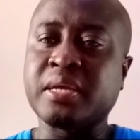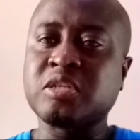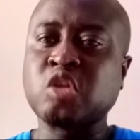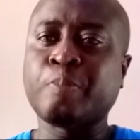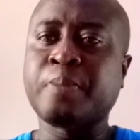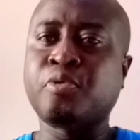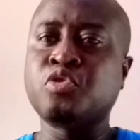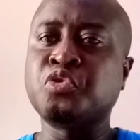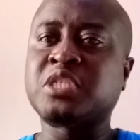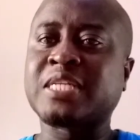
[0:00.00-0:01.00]
Some people
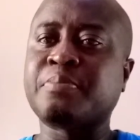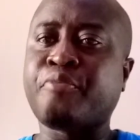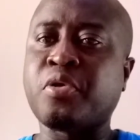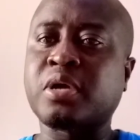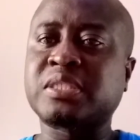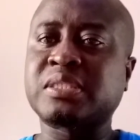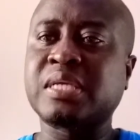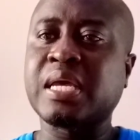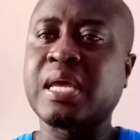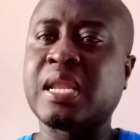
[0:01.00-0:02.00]
use certain products
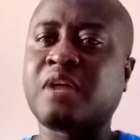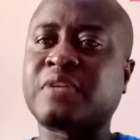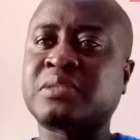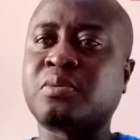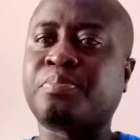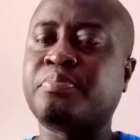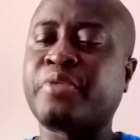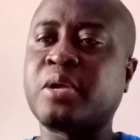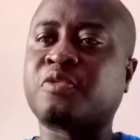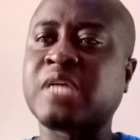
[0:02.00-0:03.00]
and after some period
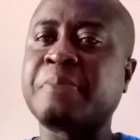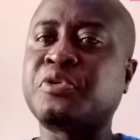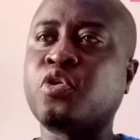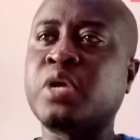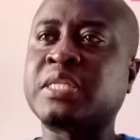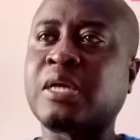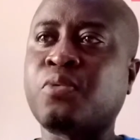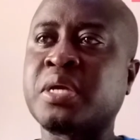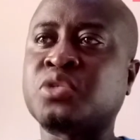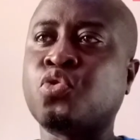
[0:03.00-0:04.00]
of time throw it
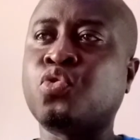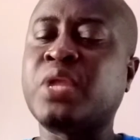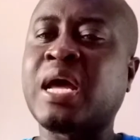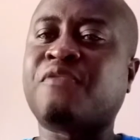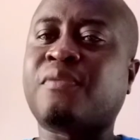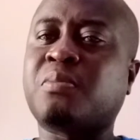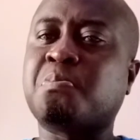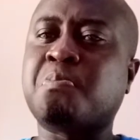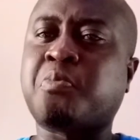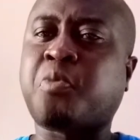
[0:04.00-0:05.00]
away. So they have
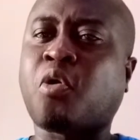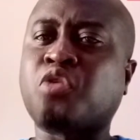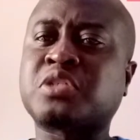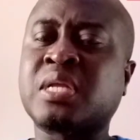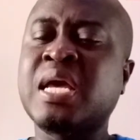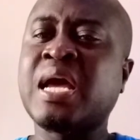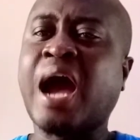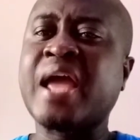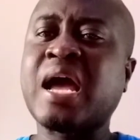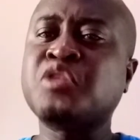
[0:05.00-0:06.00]

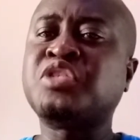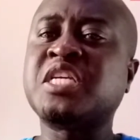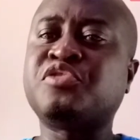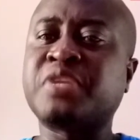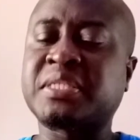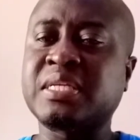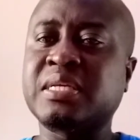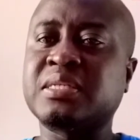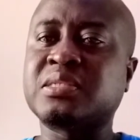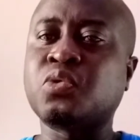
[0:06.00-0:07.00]
higher usage rate.
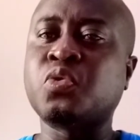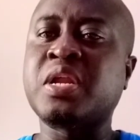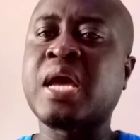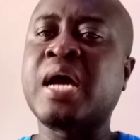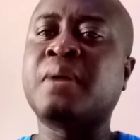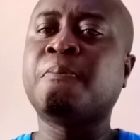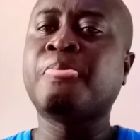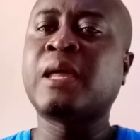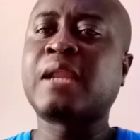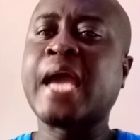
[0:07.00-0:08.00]
So they are
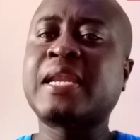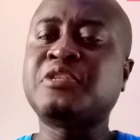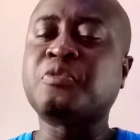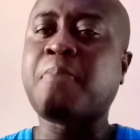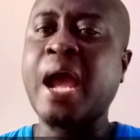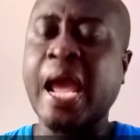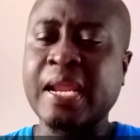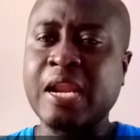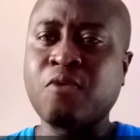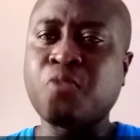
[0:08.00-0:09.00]
likely to buy another
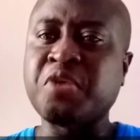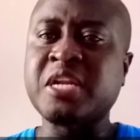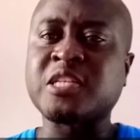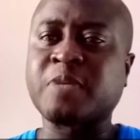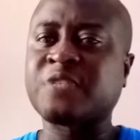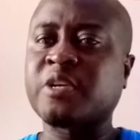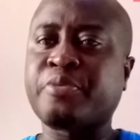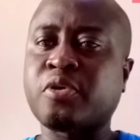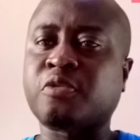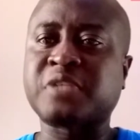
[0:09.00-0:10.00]
one within a specific
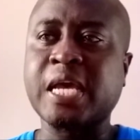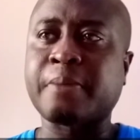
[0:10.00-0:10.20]
period of time.